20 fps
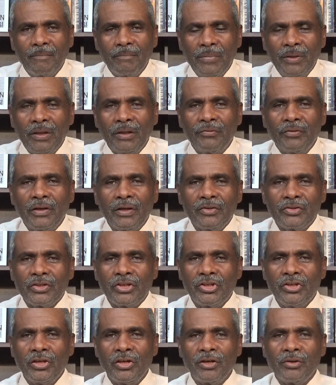beloved, as a
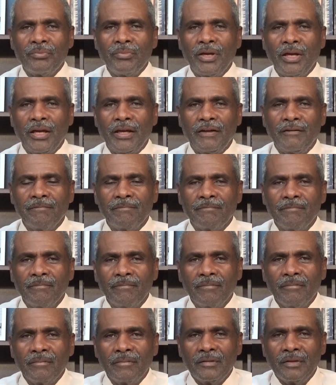young man,
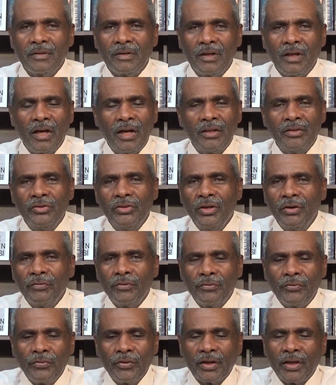I never
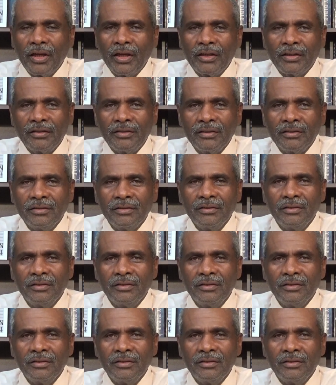forget